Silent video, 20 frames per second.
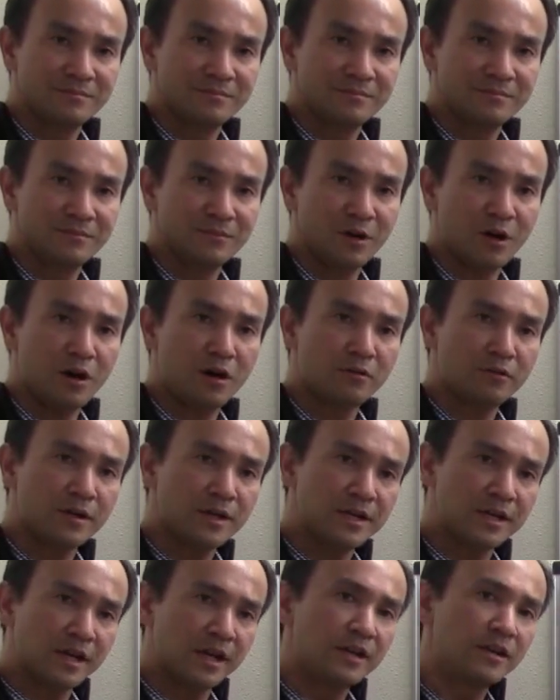All
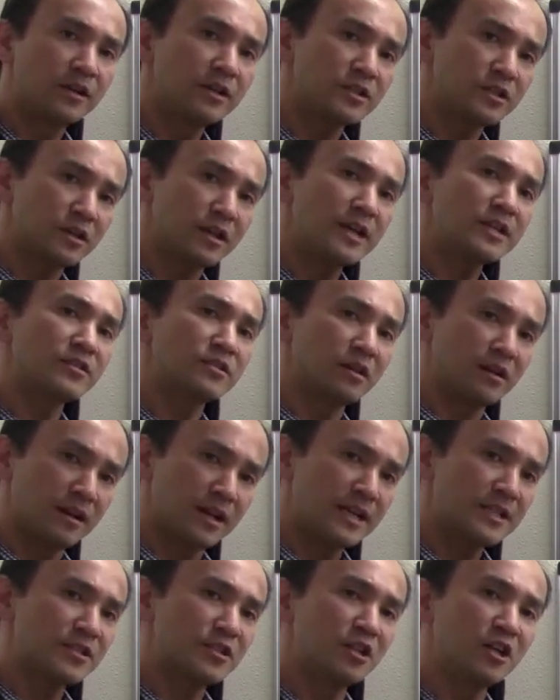right, in this lesson,
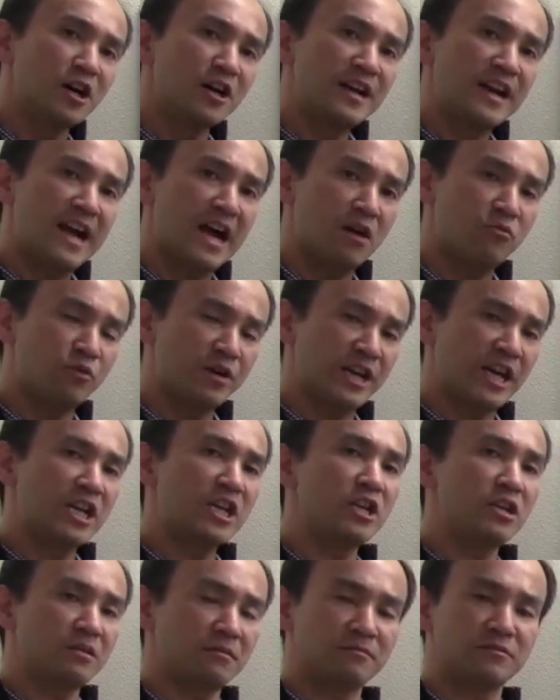let's learn how we
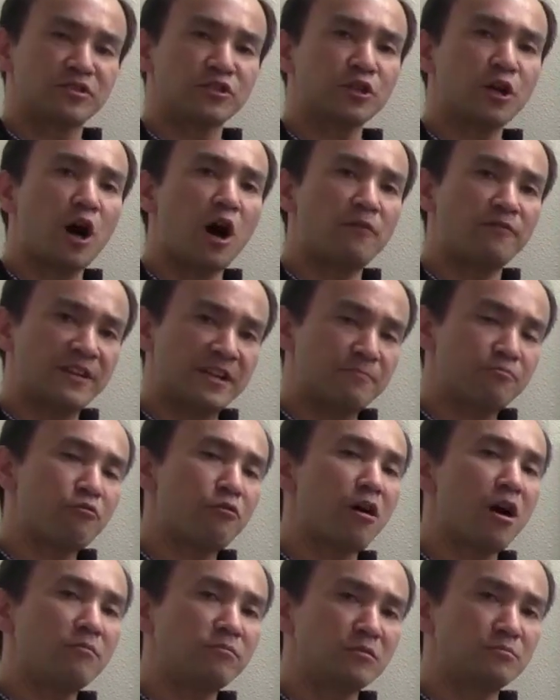can solve a
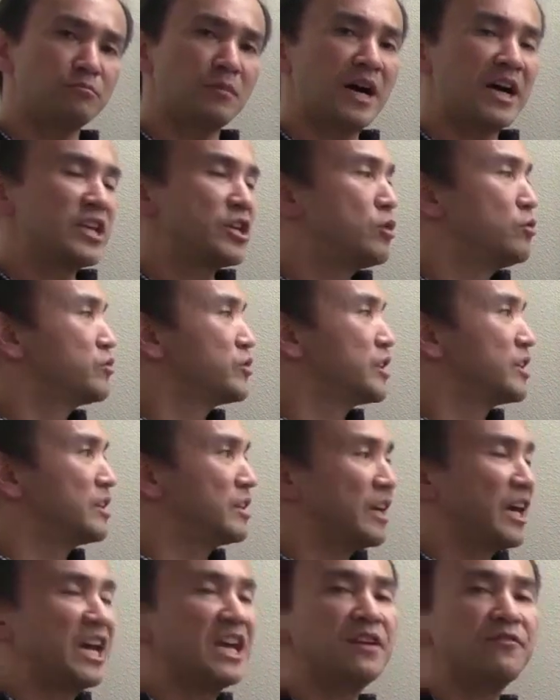problem by using
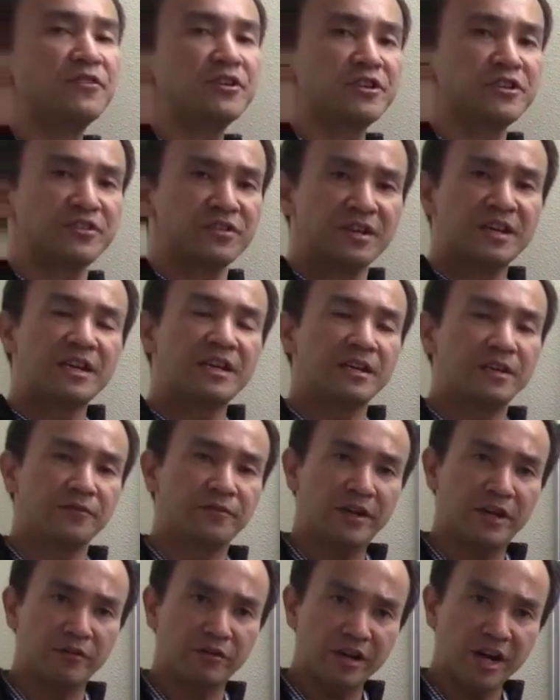inverse
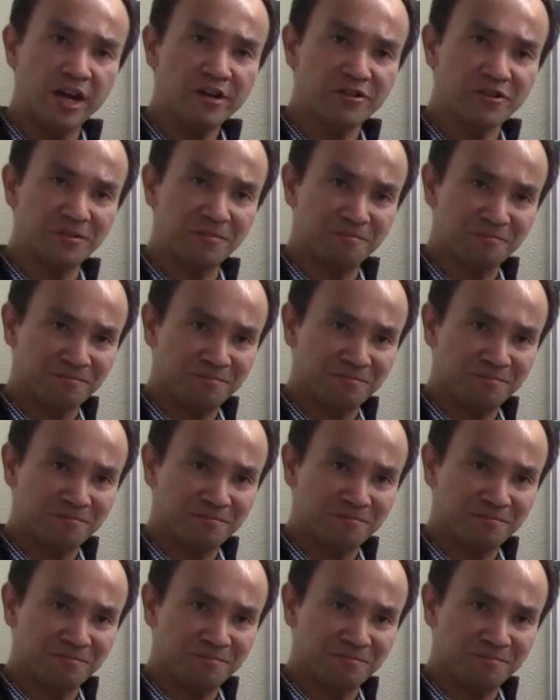variation.